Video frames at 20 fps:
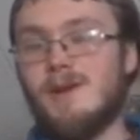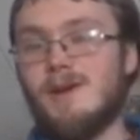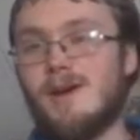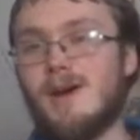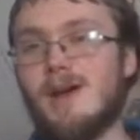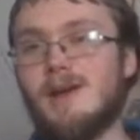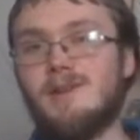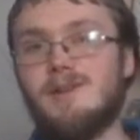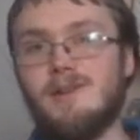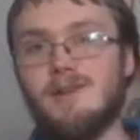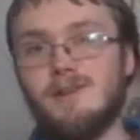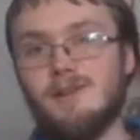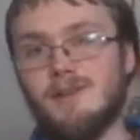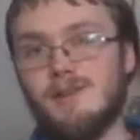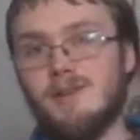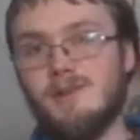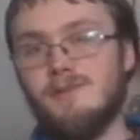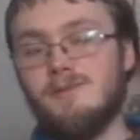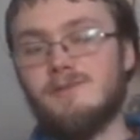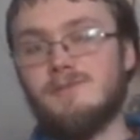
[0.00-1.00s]

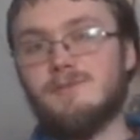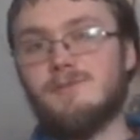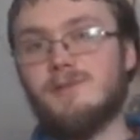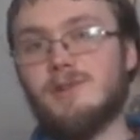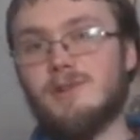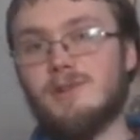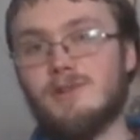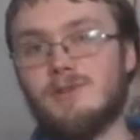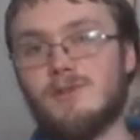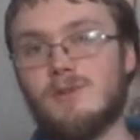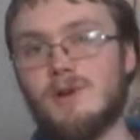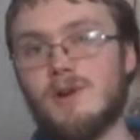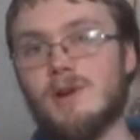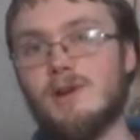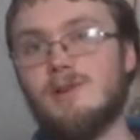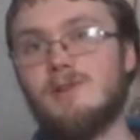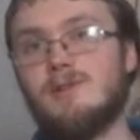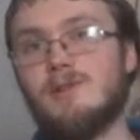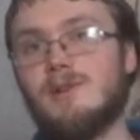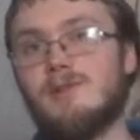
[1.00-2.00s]
Ideally, for
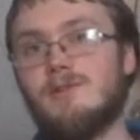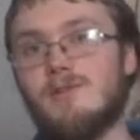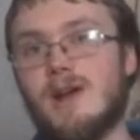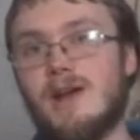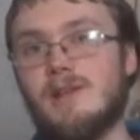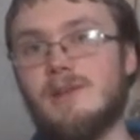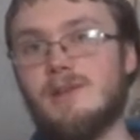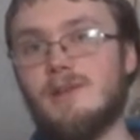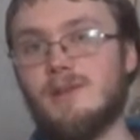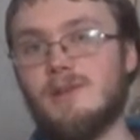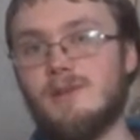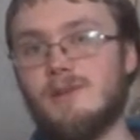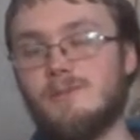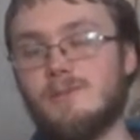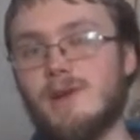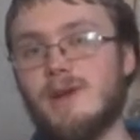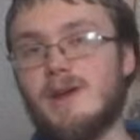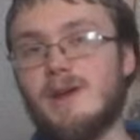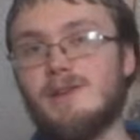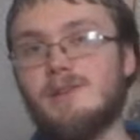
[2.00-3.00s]
storage, a dry legume
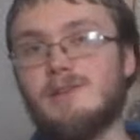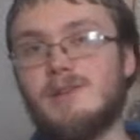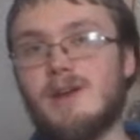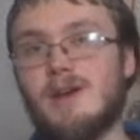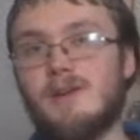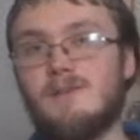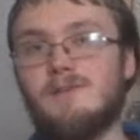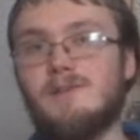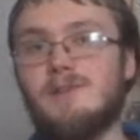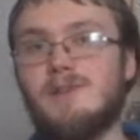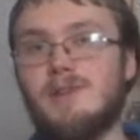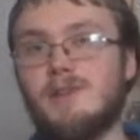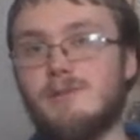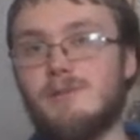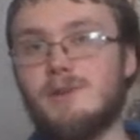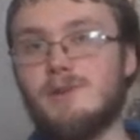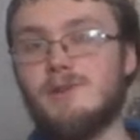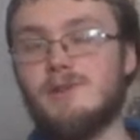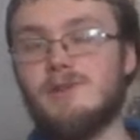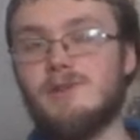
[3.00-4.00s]
has to have seed
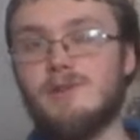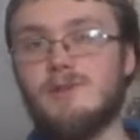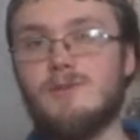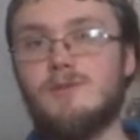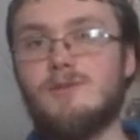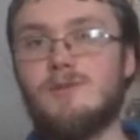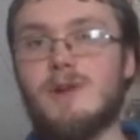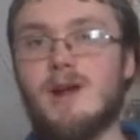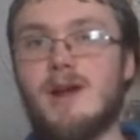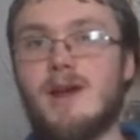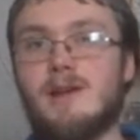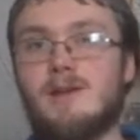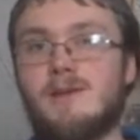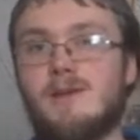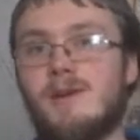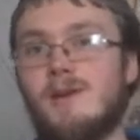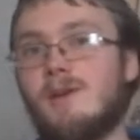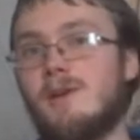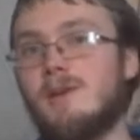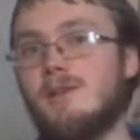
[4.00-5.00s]
which is so dry
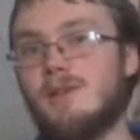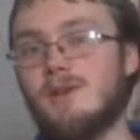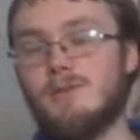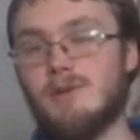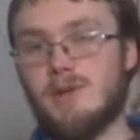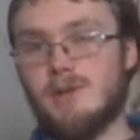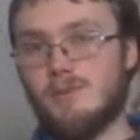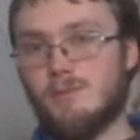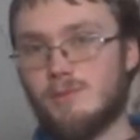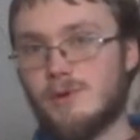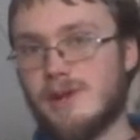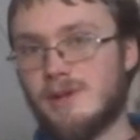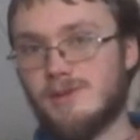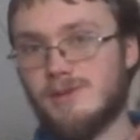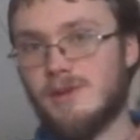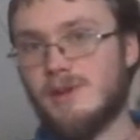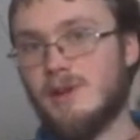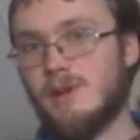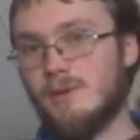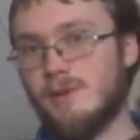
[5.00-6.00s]
that when you press
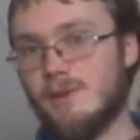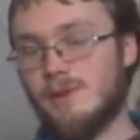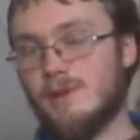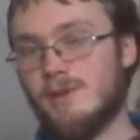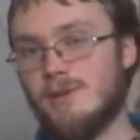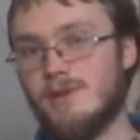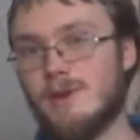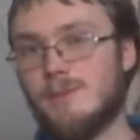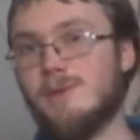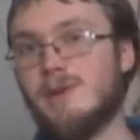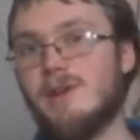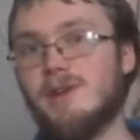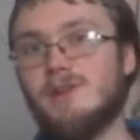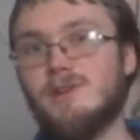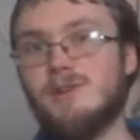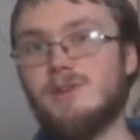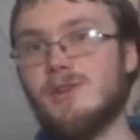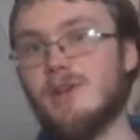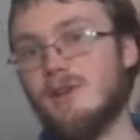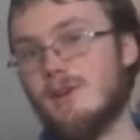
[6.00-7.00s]
on it with a thumbnail
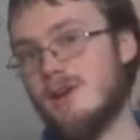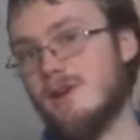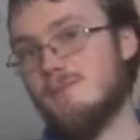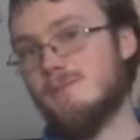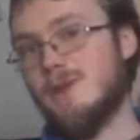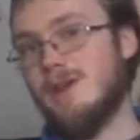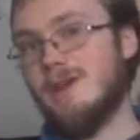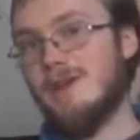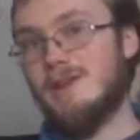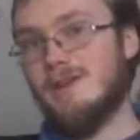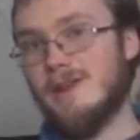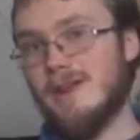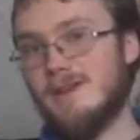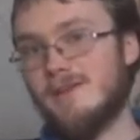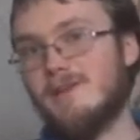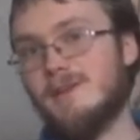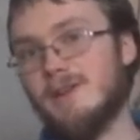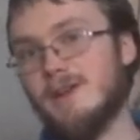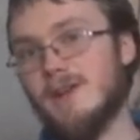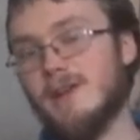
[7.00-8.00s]
you cannot make a
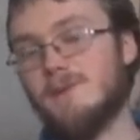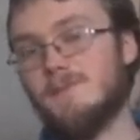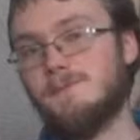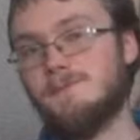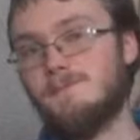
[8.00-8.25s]
dent in it.